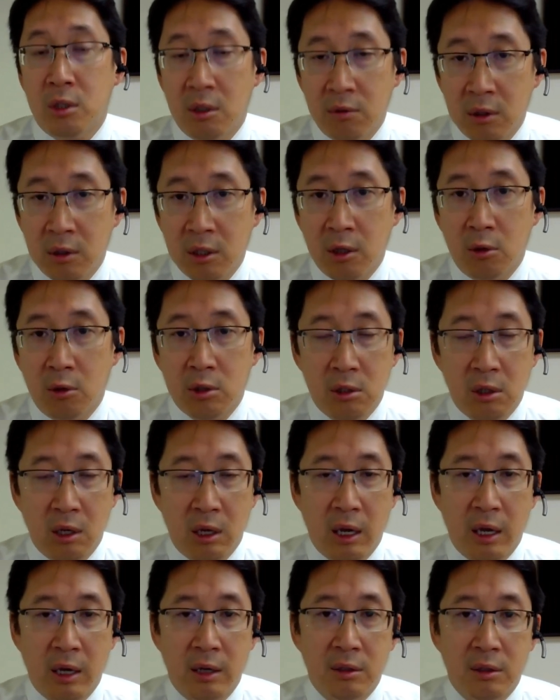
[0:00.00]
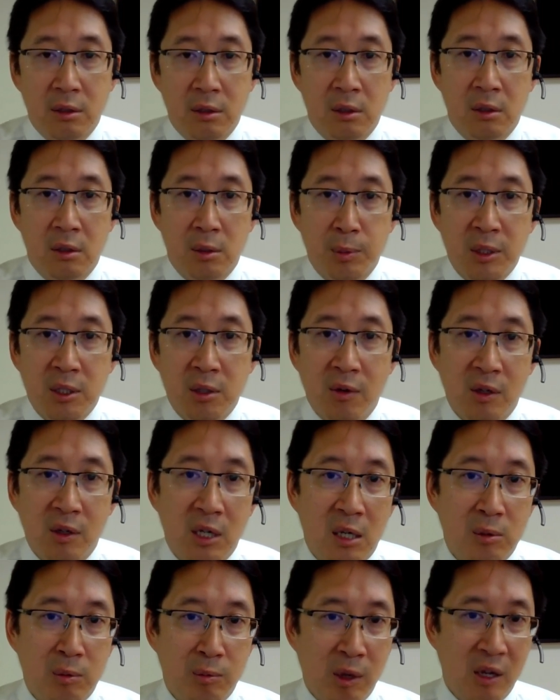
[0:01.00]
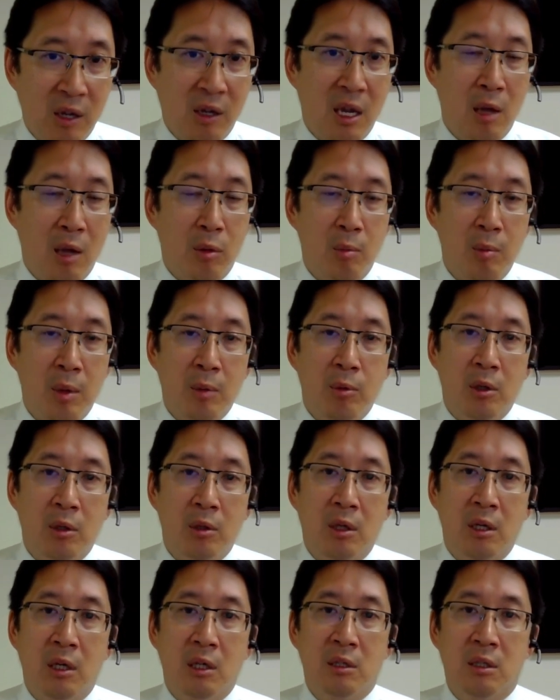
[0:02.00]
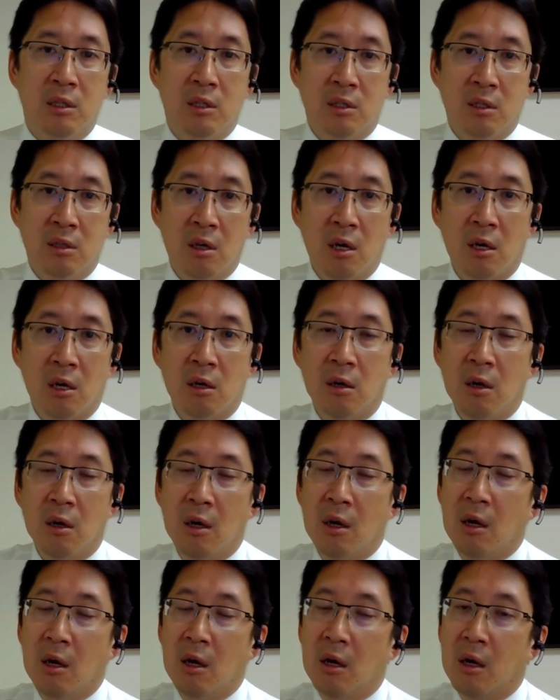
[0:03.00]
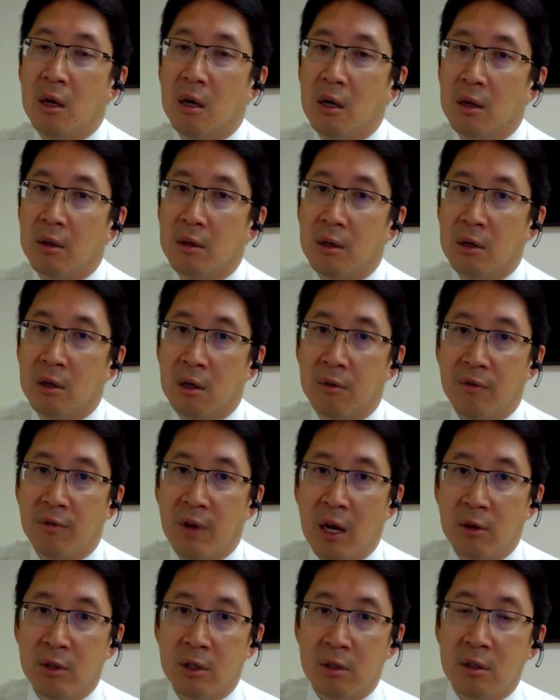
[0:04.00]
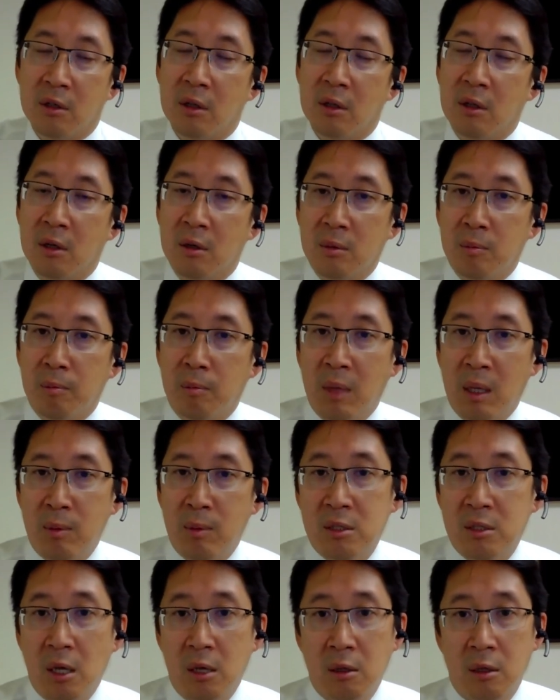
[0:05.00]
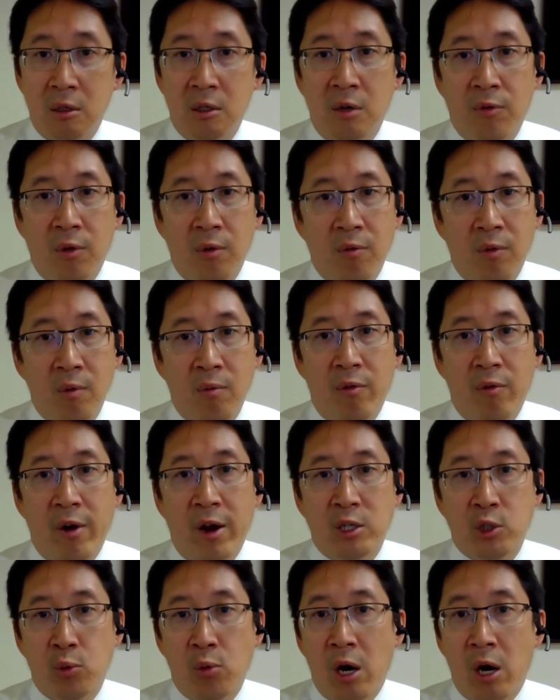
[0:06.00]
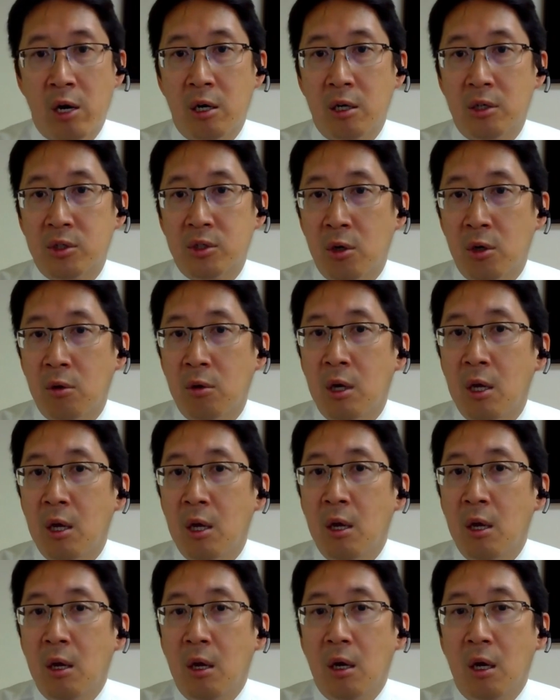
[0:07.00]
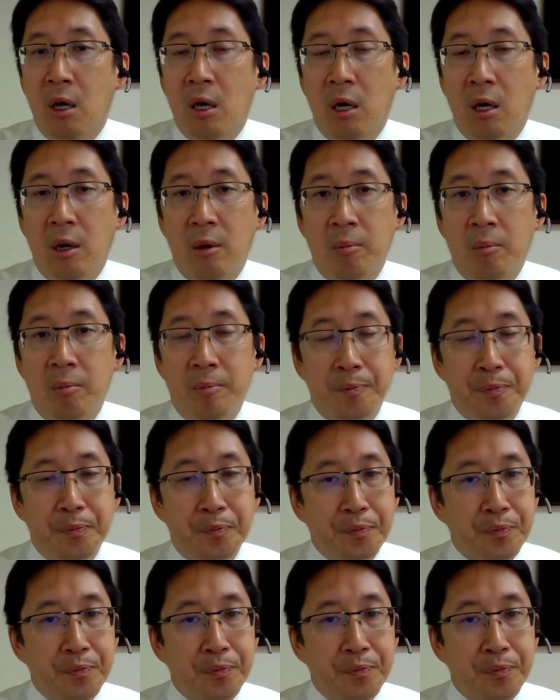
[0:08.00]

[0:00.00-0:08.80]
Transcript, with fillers: Even the ocean has uh, specific types of acanthamoeba that exist there uh, that are found that are maybe slightly different from freshwater. So um,